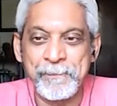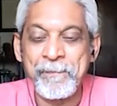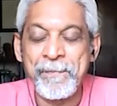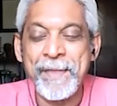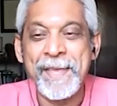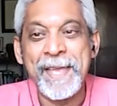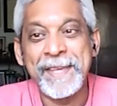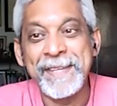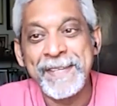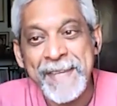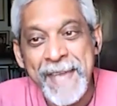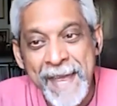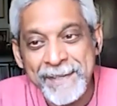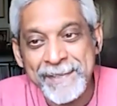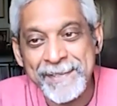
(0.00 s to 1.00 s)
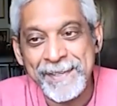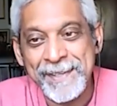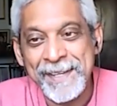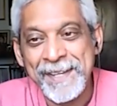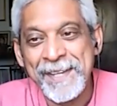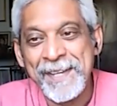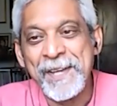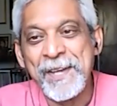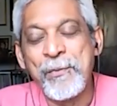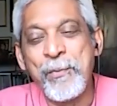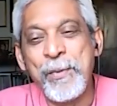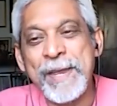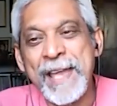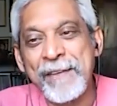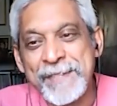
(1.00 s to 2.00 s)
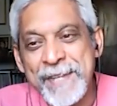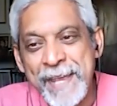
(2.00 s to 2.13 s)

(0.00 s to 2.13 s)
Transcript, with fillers: Right. Yet, we have